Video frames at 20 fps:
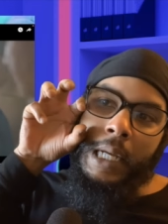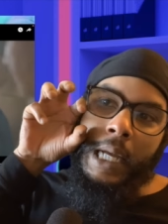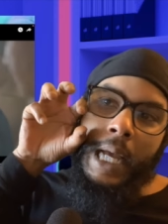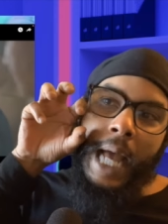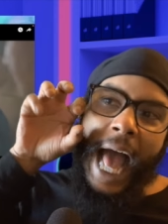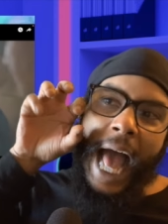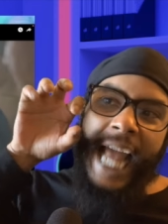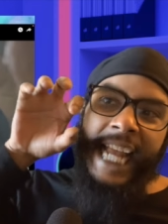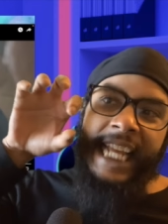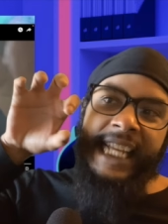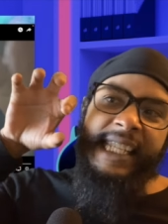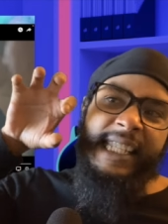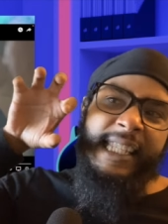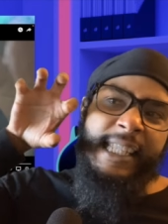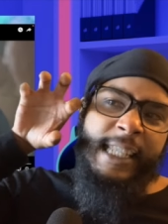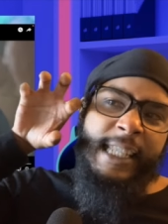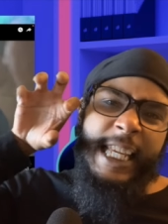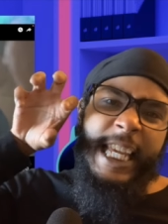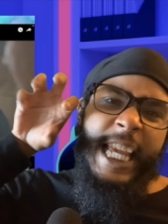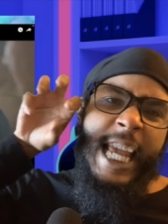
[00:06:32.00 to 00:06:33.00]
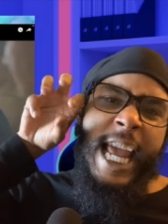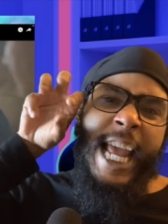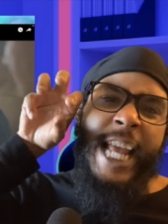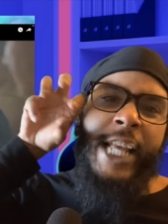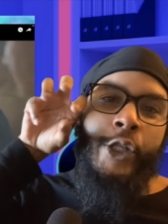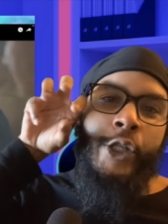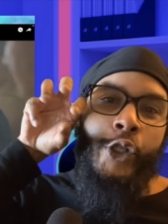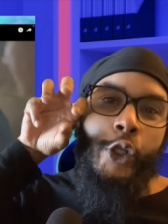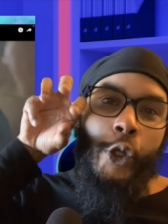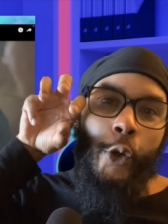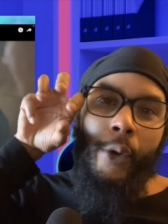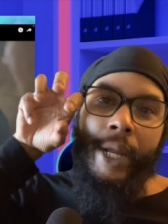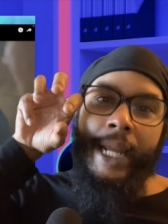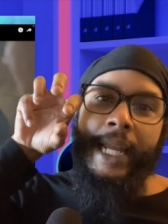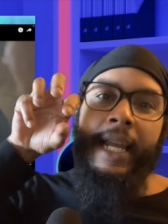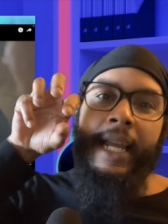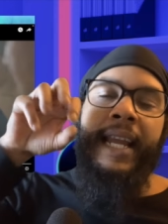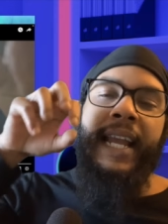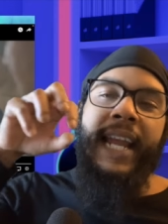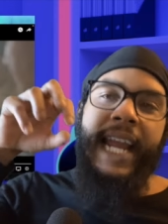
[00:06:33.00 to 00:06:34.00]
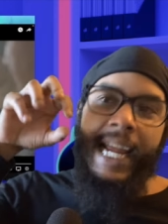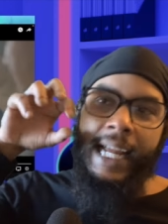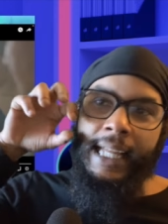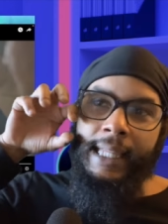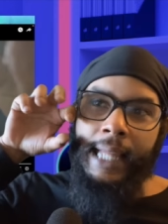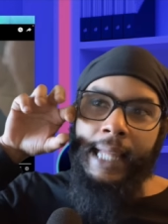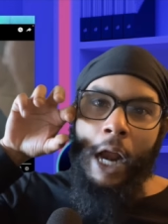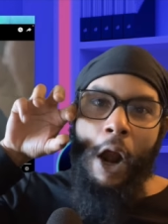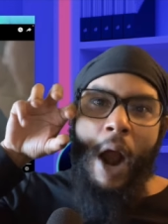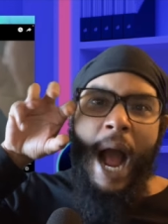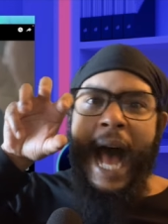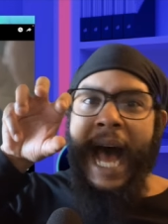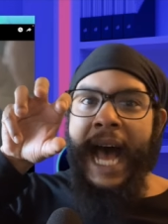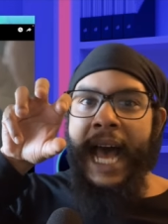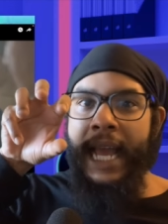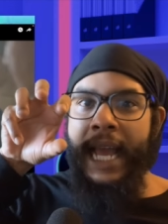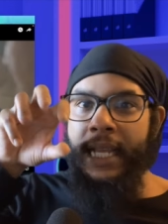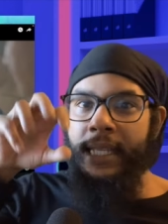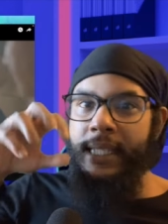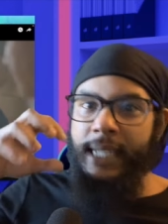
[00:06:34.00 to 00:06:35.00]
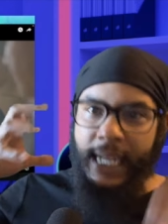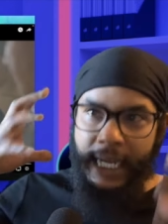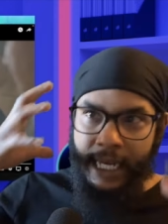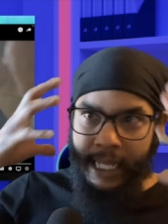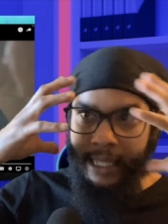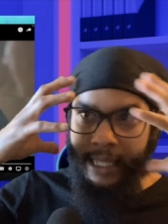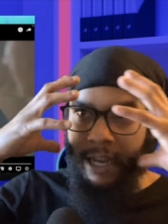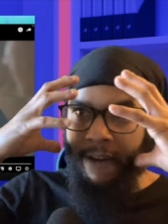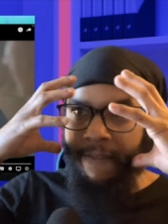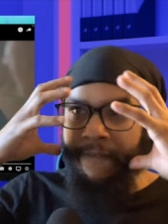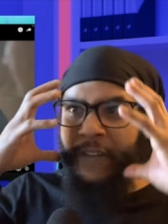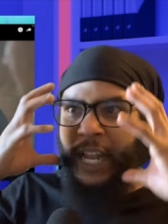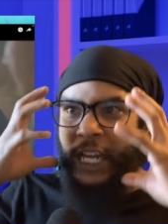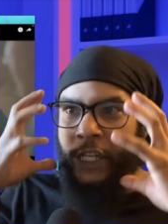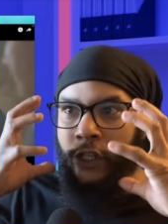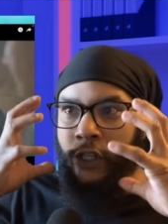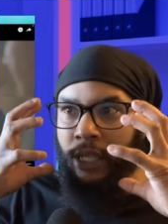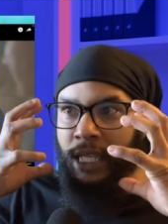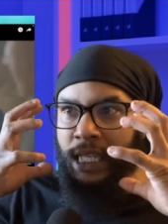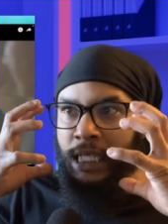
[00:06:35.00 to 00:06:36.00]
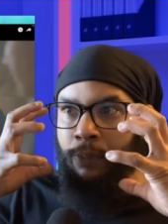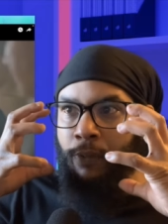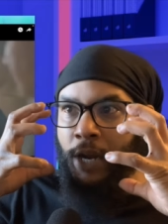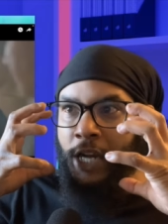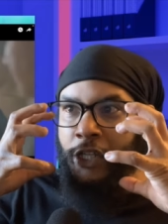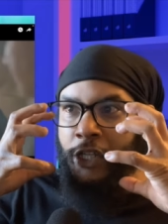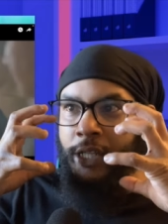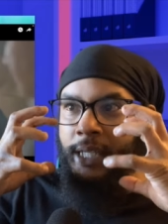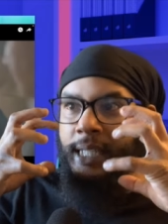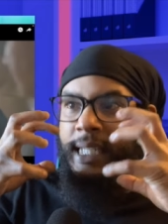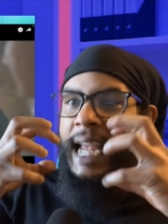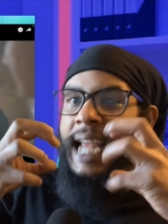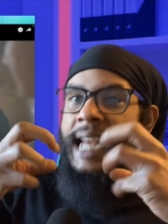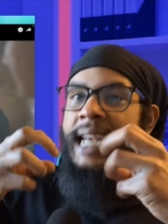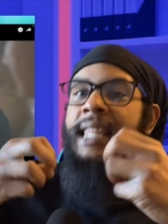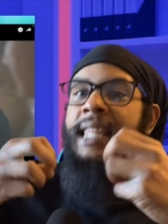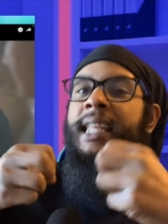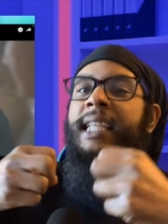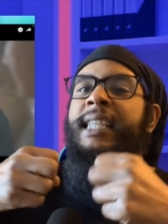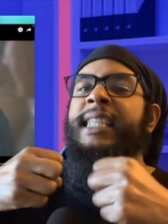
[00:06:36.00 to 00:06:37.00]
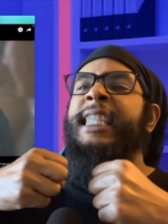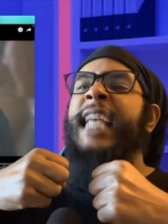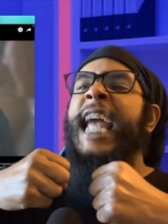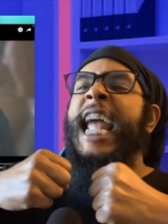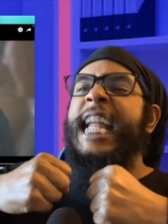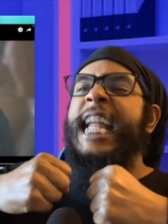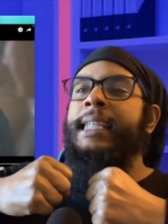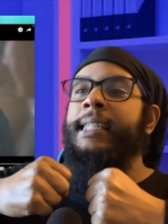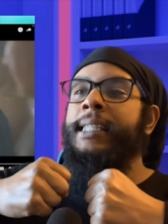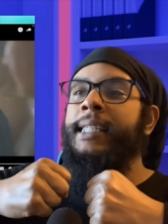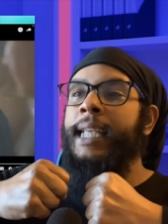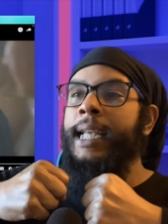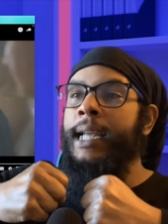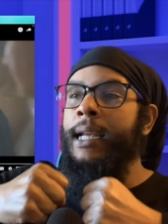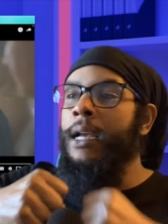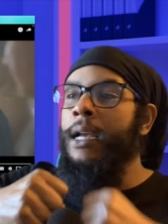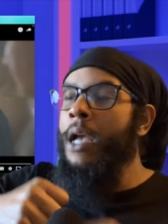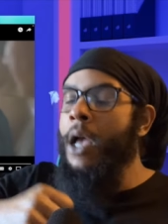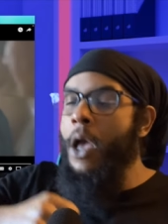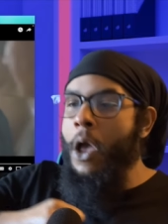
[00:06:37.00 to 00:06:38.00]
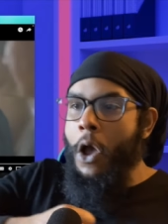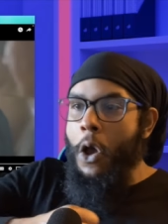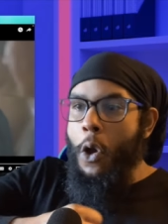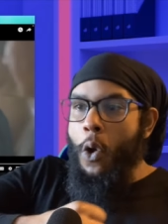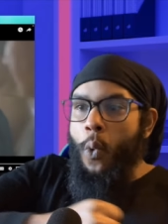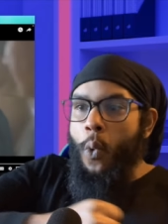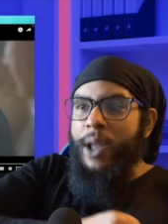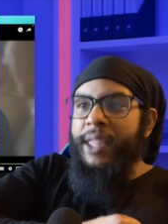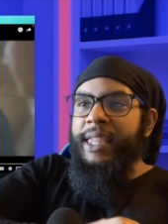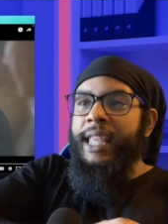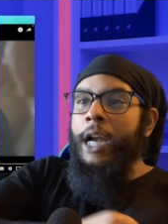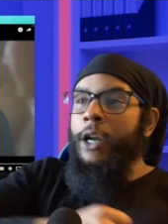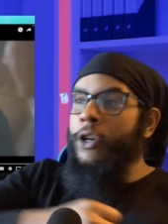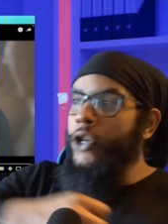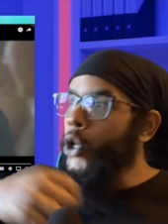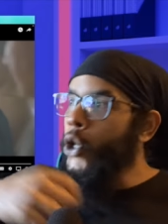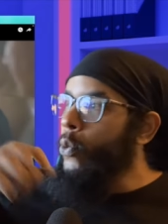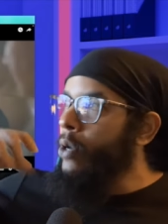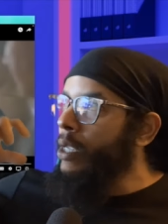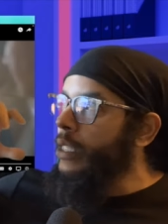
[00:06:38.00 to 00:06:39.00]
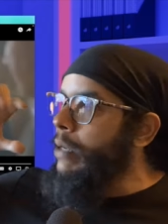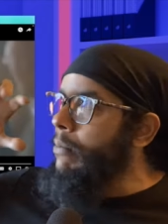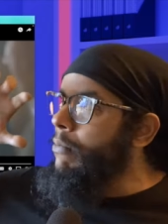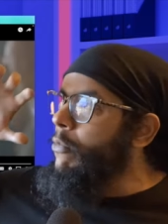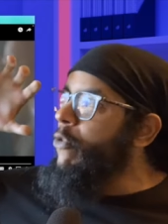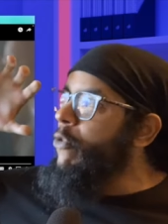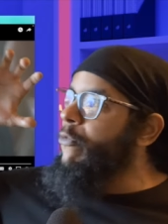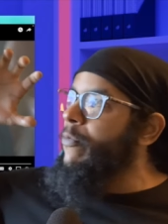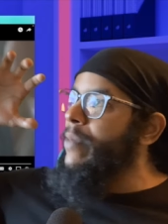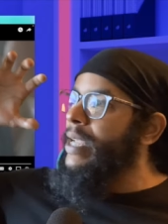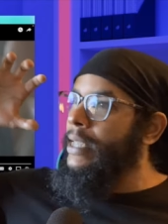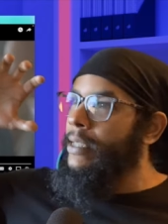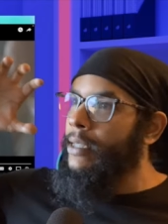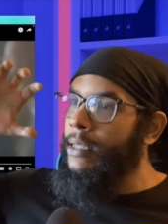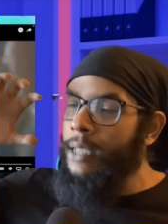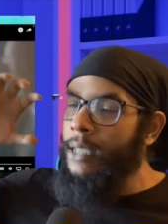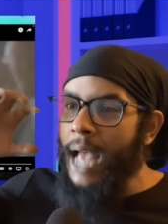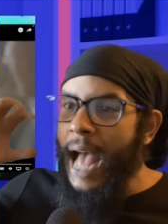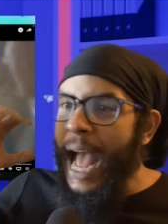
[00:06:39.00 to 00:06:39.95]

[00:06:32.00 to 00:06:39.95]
I can see history in their eyes and in their facial expressions and in the tensing when they're doing the movements.